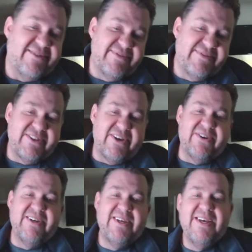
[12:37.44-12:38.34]
So
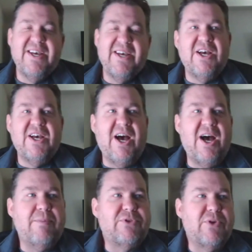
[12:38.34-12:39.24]

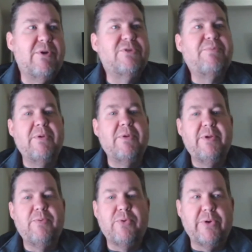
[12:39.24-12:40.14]
most people
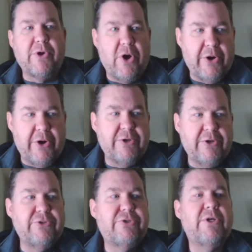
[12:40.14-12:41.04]
do for
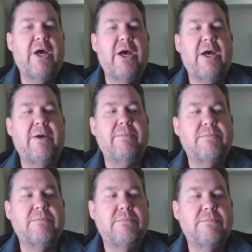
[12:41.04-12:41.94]
Ricardo's,
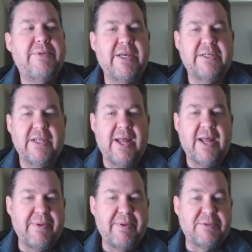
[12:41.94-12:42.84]
because a
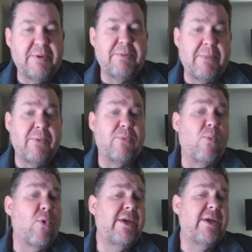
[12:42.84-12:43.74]
lot of, especially people with
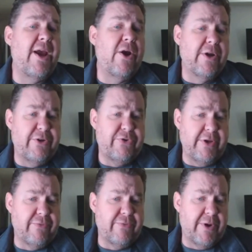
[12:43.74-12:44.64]
working air
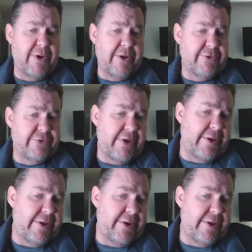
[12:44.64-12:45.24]
conditioning, from what I understand.